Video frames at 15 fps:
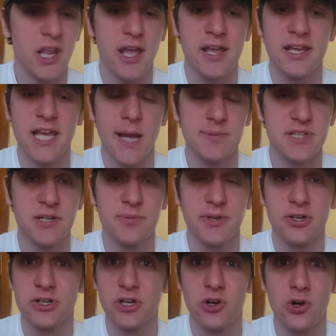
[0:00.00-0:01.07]
And Captain
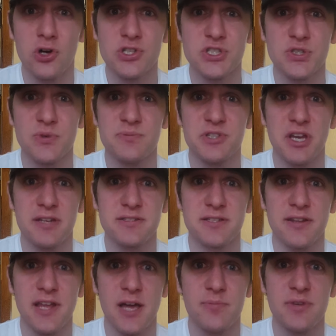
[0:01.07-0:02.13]
America also objects to
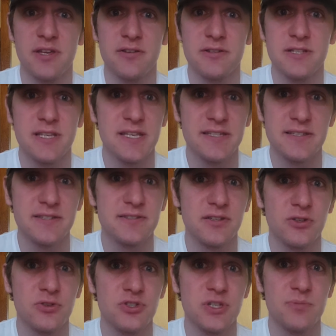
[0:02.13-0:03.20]
that easy
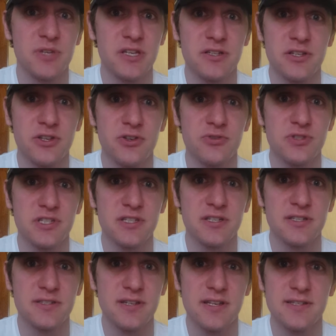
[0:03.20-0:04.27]
solution being used.
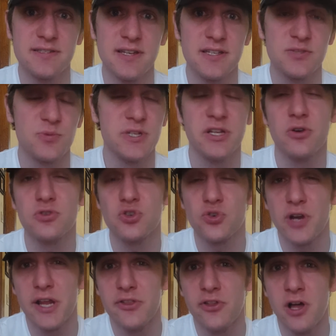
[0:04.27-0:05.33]
He says we don't
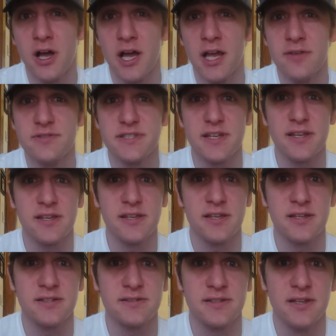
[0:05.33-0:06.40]
trade lives,
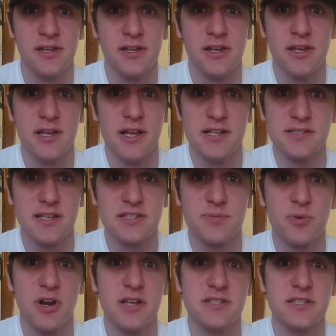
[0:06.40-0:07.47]
and it's not
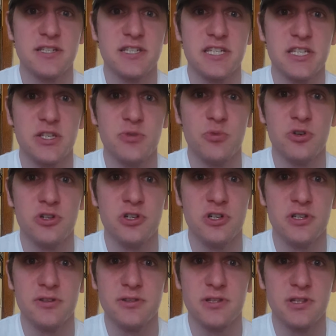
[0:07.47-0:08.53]
surprising he
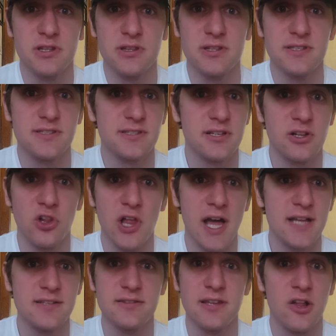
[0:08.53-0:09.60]
would. The
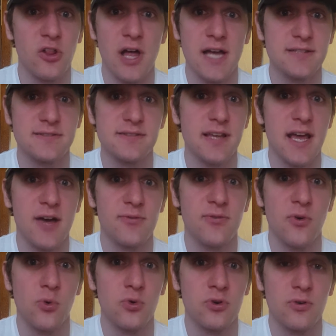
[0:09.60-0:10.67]
glass is half
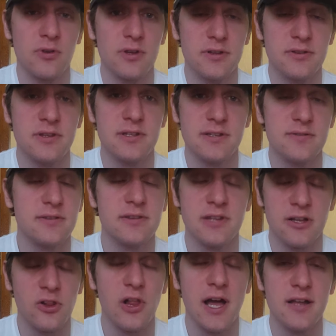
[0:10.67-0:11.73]
full. The
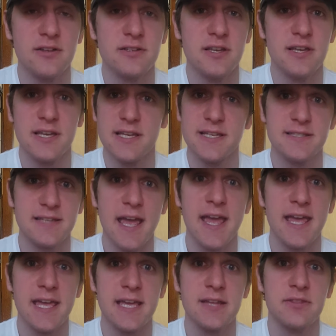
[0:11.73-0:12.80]
glass
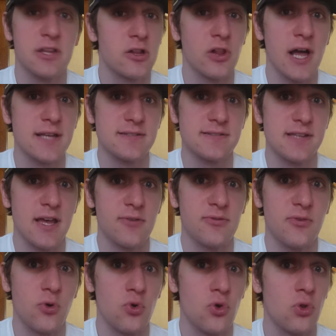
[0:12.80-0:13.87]
is half
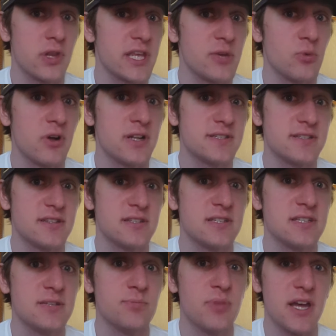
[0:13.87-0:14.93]
full. He wants
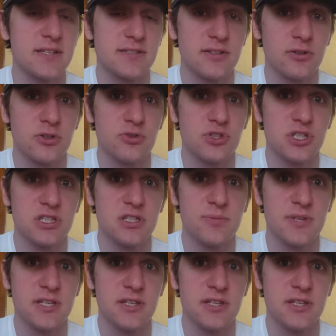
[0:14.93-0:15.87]
the best solution to be